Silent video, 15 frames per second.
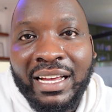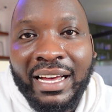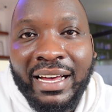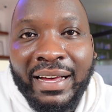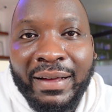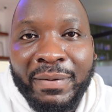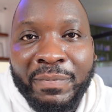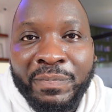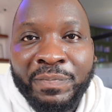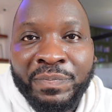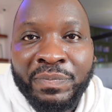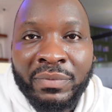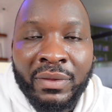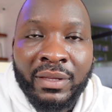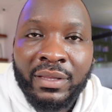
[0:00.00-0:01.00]

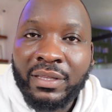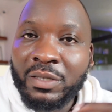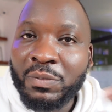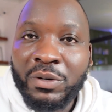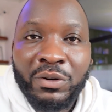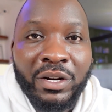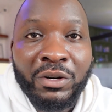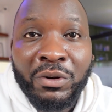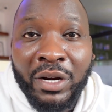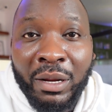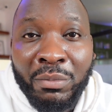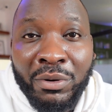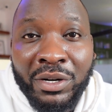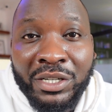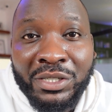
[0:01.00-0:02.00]
There's been great
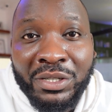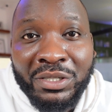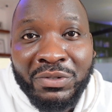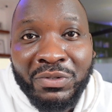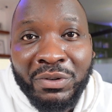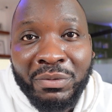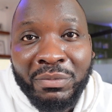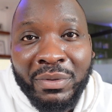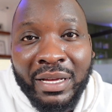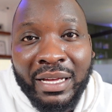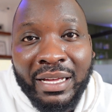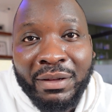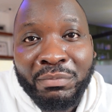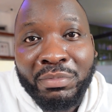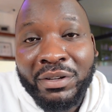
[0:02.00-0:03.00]
collaborations from
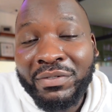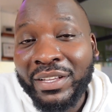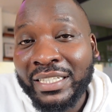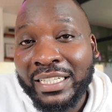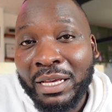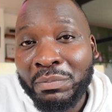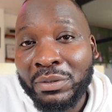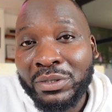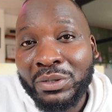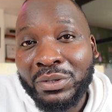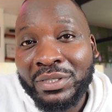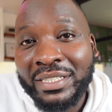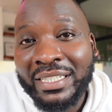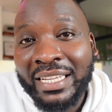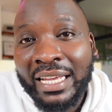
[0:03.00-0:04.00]
previous
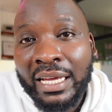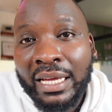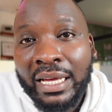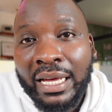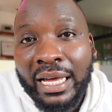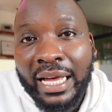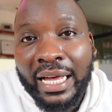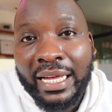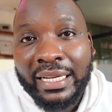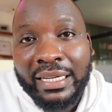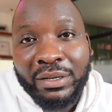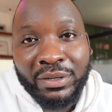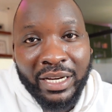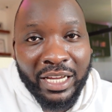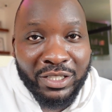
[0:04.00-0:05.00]
episodes, and
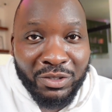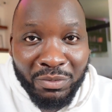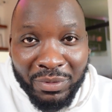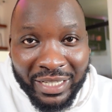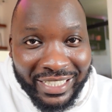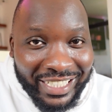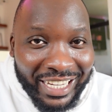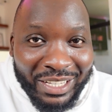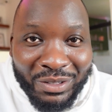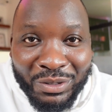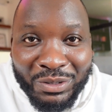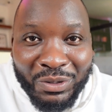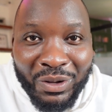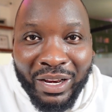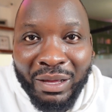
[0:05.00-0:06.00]
I'd like to maintain
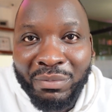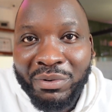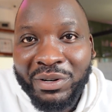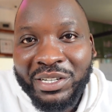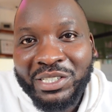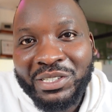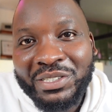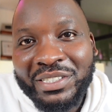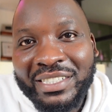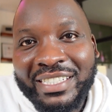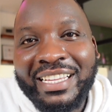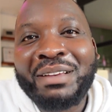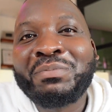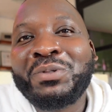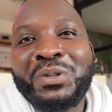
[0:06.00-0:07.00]
those collaborations.
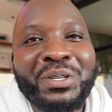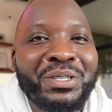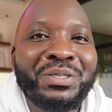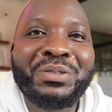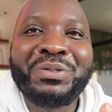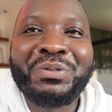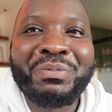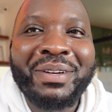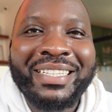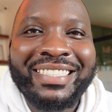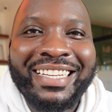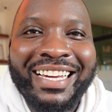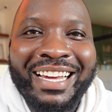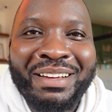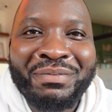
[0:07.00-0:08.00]
Yeah, I'm talking to you,
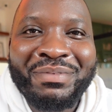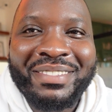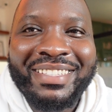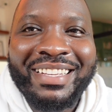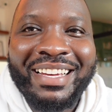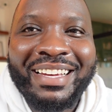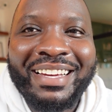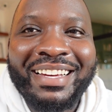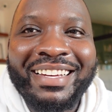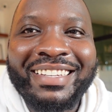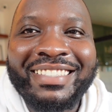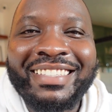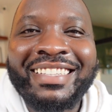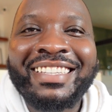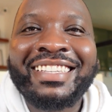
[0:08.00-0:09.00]
Master Gabs.
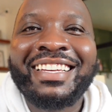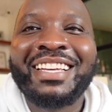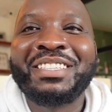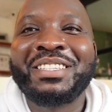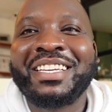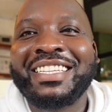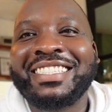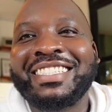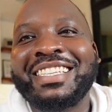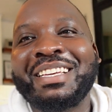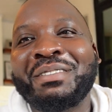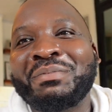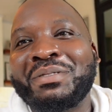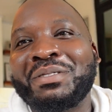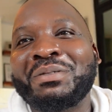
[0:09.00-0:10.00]
As you can see,
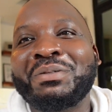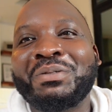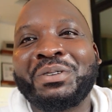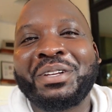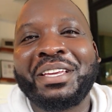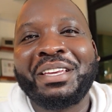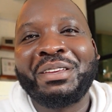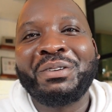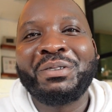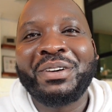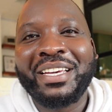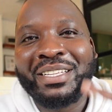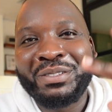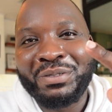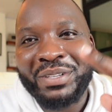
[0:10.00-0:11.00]
I'm still rocking your
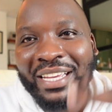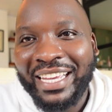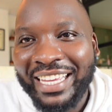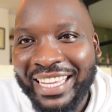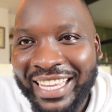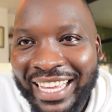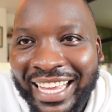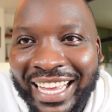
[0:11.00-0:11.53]
A to A.